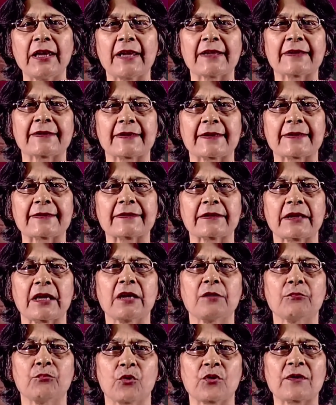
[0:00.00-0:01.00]

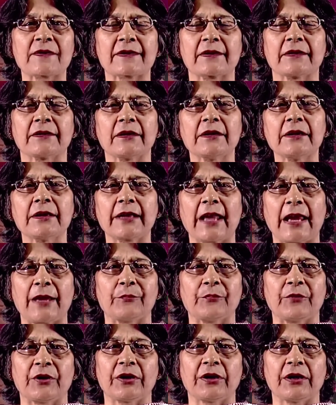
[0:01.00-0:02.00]
existing books in the
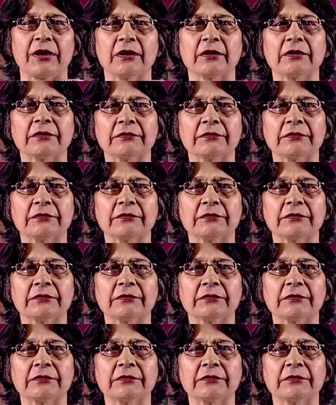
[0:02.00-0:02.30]
library.